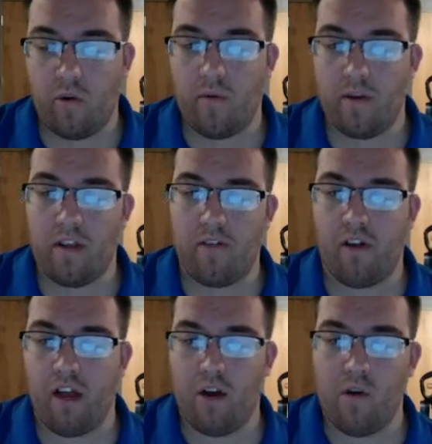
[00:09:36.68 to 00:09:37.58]
about that for
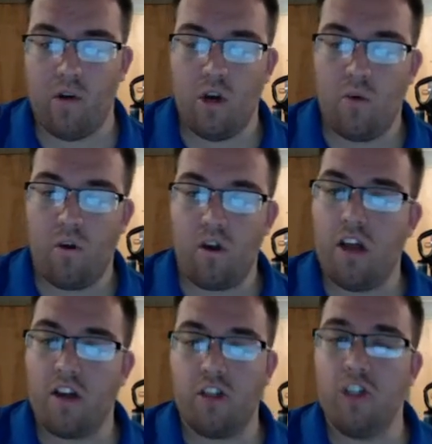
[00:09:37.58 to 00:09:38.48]
now. We're going to
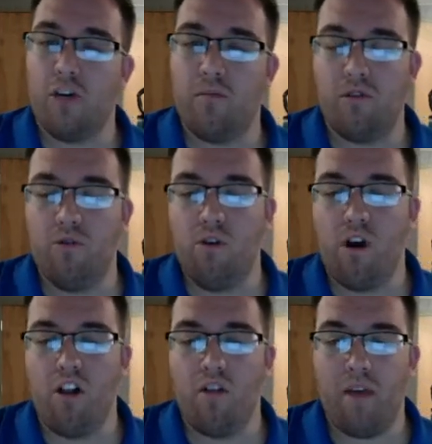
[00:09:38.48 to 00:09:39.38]
actually jump to
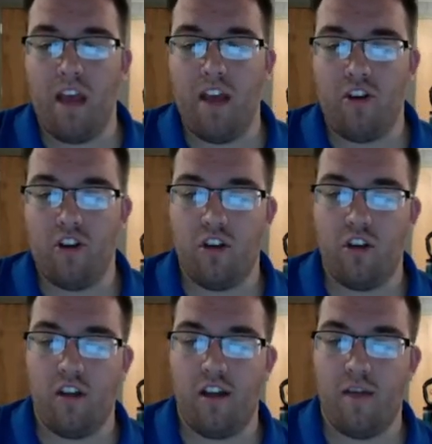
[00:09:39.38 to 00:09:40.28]
column H,
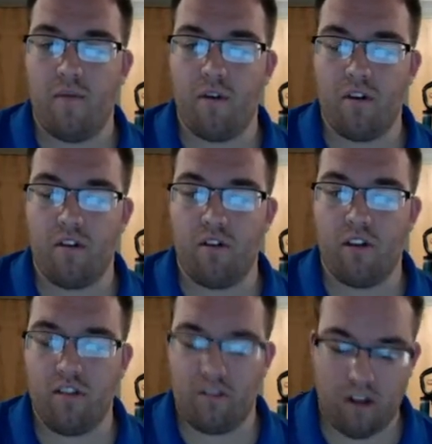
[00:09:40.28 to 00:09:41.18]
and we're going to click in the
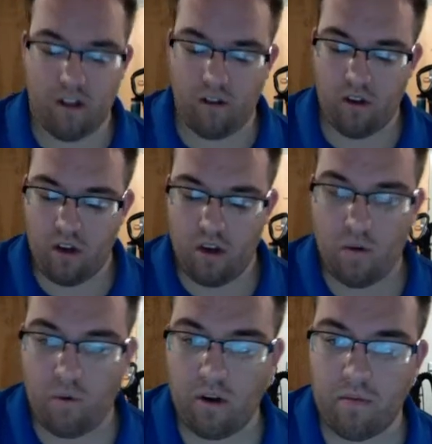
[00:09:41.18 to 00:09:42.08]
cell.
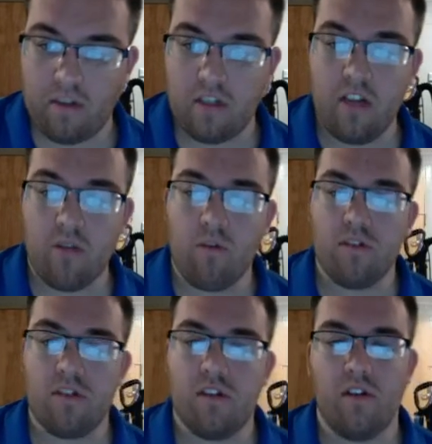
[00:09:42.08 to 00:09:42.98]
We're going to press
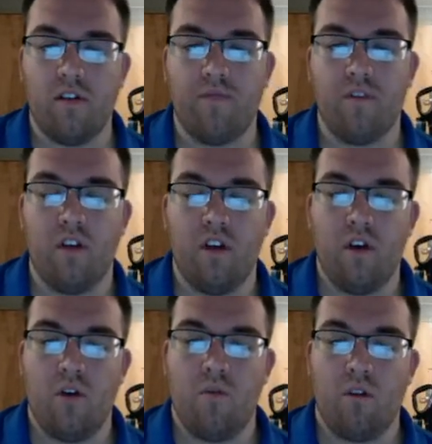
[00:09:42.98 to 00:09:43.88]
equals.
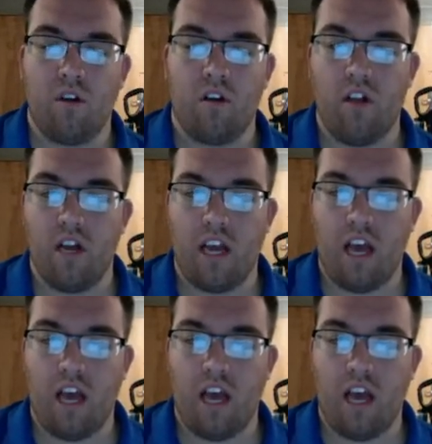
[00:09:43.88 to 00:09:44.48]
We're going to click